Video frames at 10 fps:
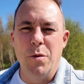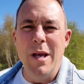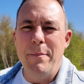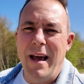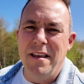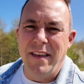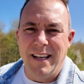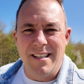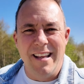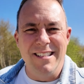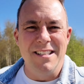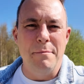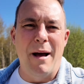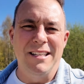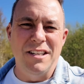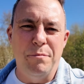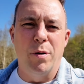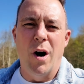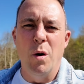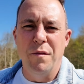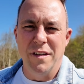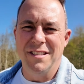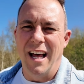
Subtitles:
So eBay thinks that this is a massive pro for